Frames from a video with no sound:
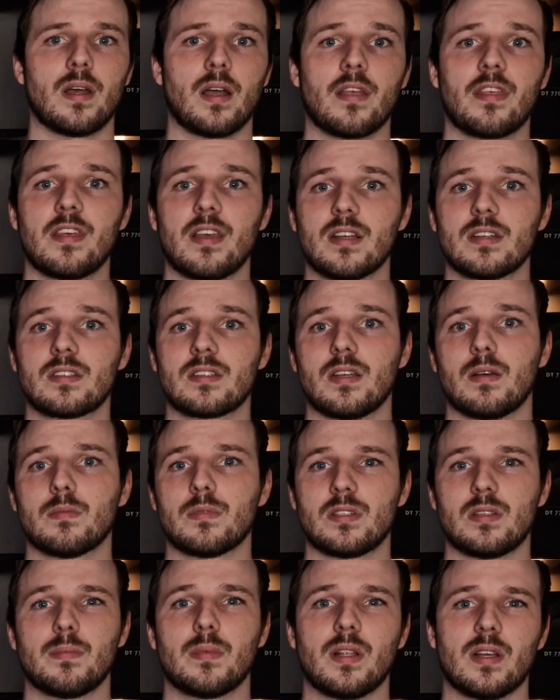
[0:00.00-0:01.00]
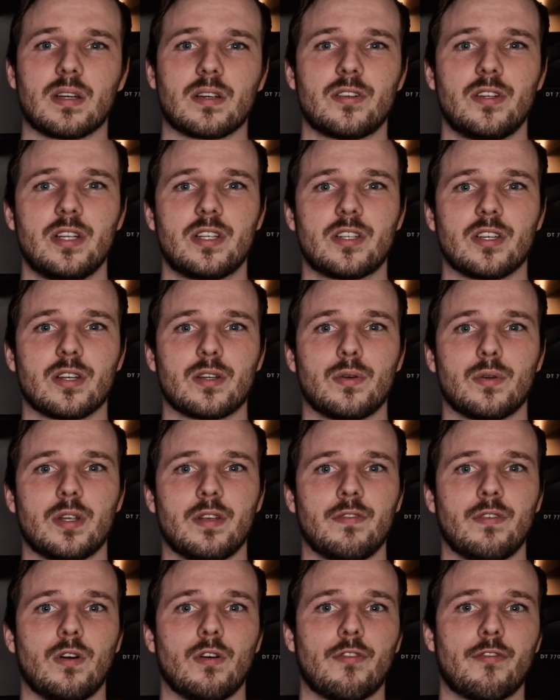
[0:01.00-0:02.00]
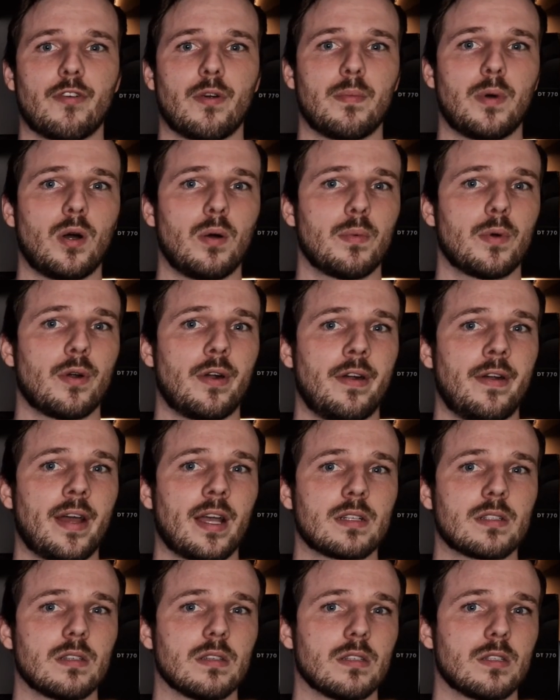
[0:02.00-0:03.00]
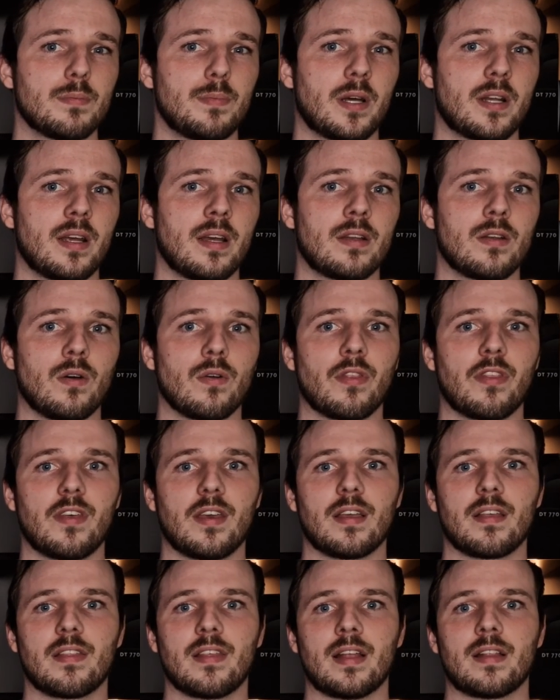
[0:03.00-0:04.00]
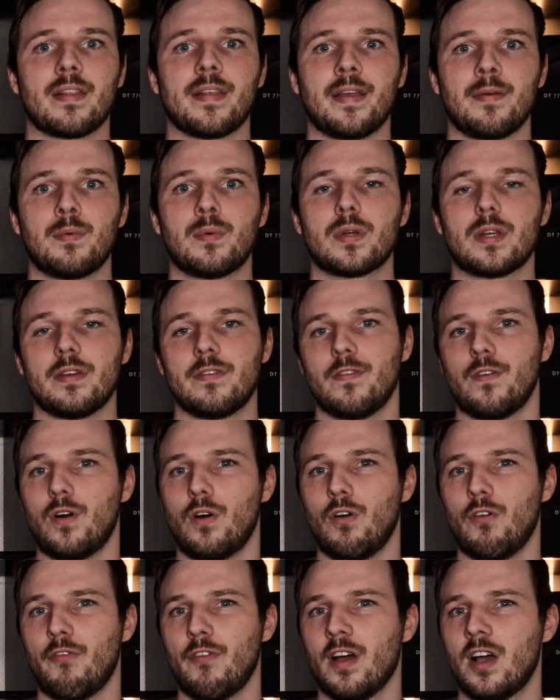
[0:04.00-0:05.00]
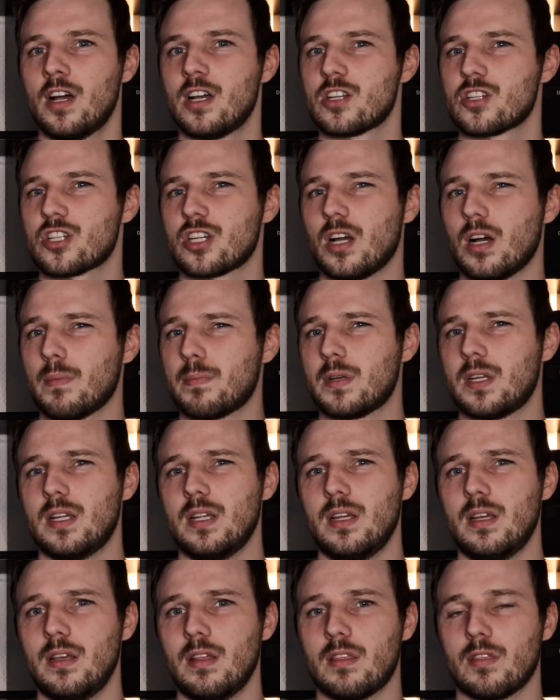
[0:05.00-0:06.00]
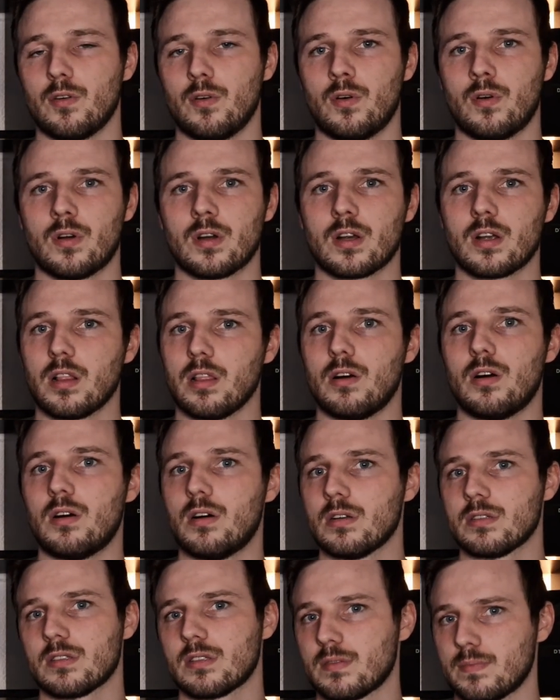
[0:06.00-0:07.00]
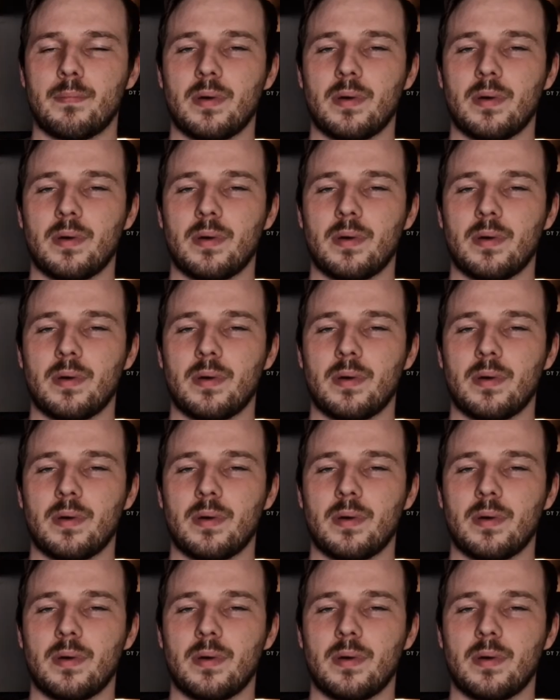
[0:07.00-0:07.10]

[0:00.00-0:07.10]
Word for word: I think some similar creature could evolve from Homo erectus, but I don't think that they would evolve sharp teeth or claws.